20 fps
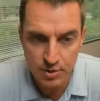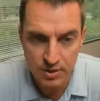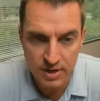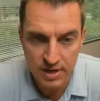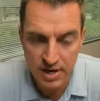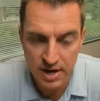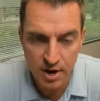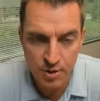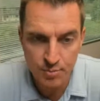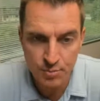It
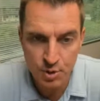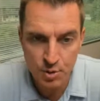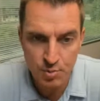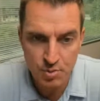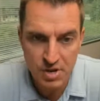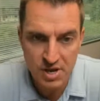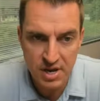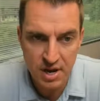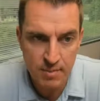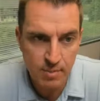can help you
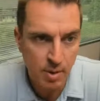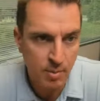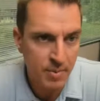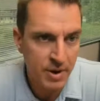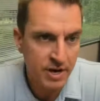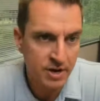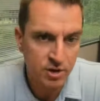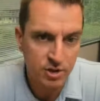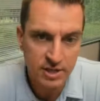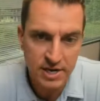become a
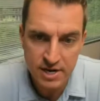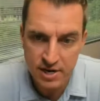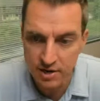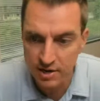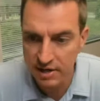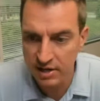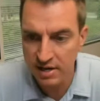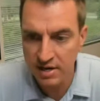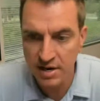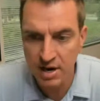better leader.
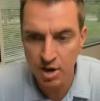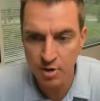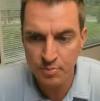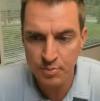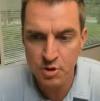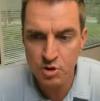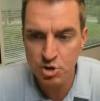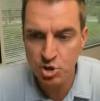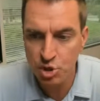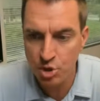It can help
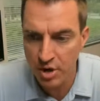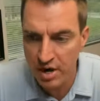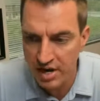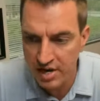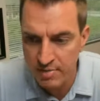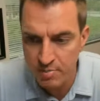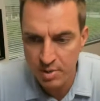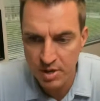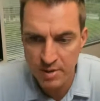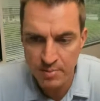you
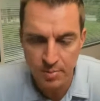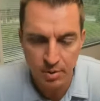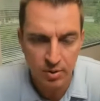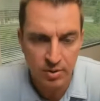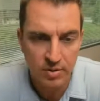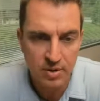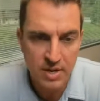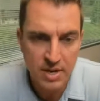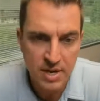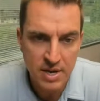train
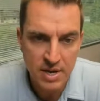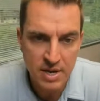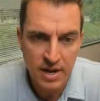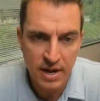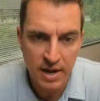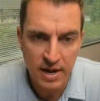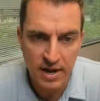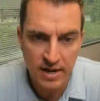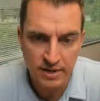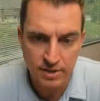people
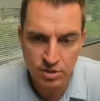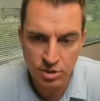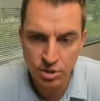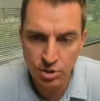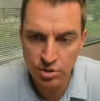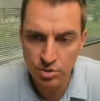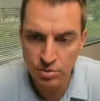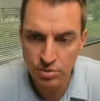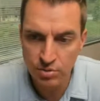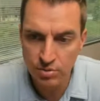
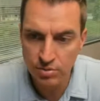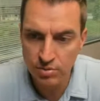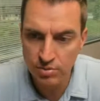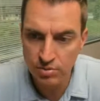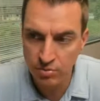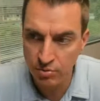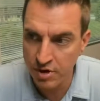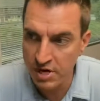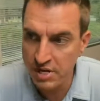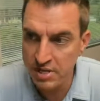to
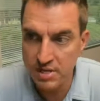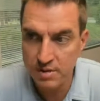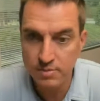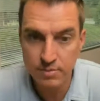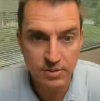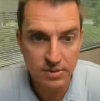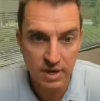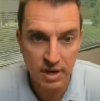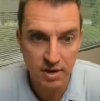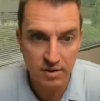read
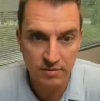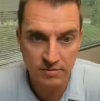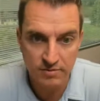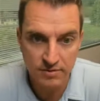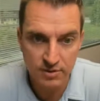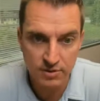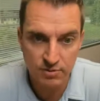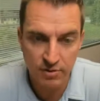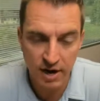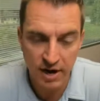
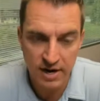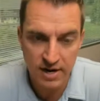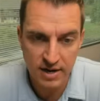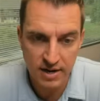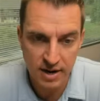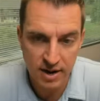themselves, right?